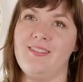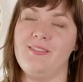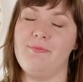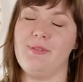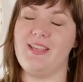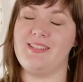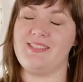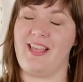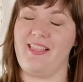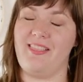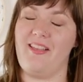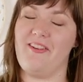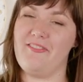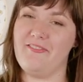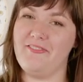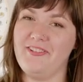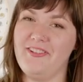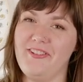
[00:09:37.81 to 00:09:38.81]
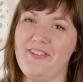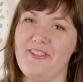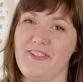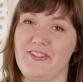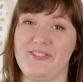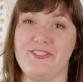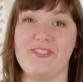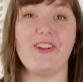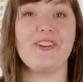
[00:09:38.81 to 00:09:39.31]
because I love
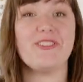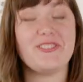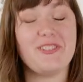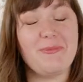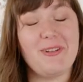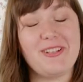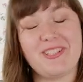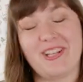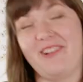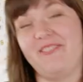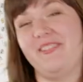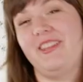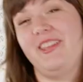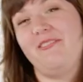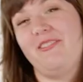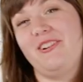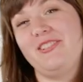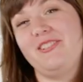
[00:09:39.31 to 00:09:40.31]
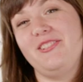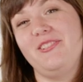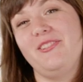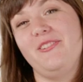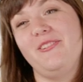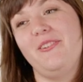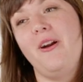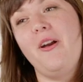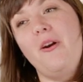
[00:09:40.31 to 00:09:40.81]
this skirt so much and I really want
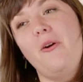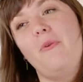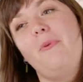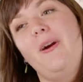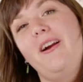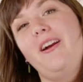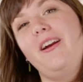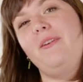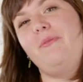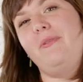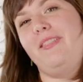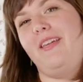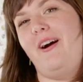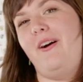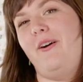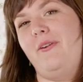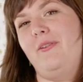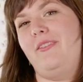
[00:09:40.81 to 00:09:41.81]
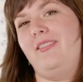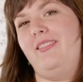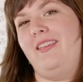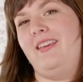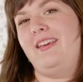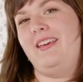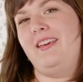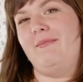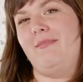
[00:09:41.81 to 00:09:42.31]
to wear it without
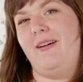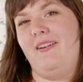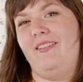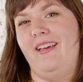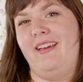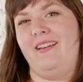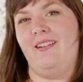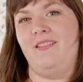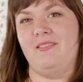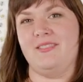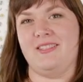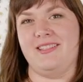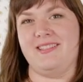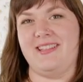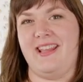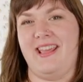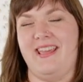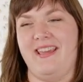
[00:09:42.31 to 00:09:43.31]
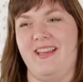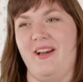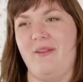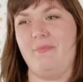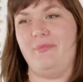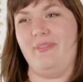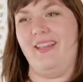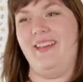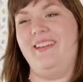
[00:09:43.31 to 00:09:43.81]
thinking about like, oh, is it staying
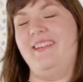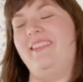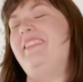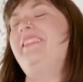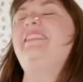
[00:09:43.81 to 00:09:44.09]
up? Like,